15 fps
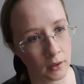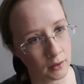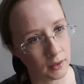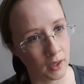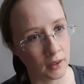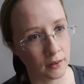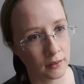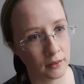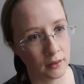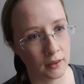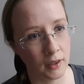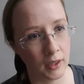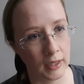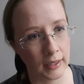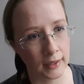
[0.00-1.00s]
That's
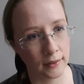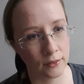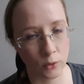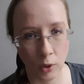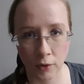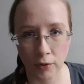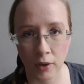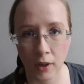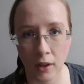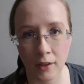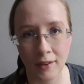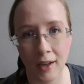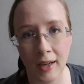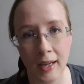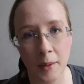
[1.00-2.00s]
a story for another
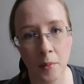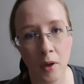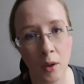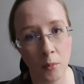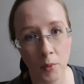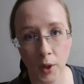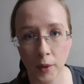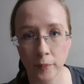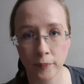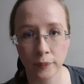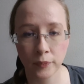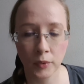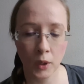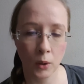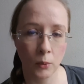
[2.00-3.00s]
time, but
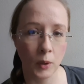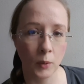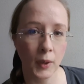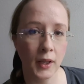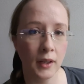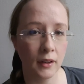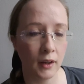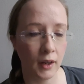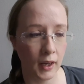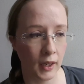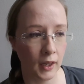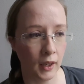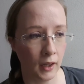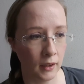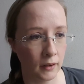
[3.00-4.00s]
we went
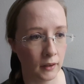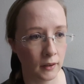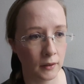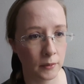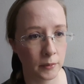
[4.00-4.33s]
and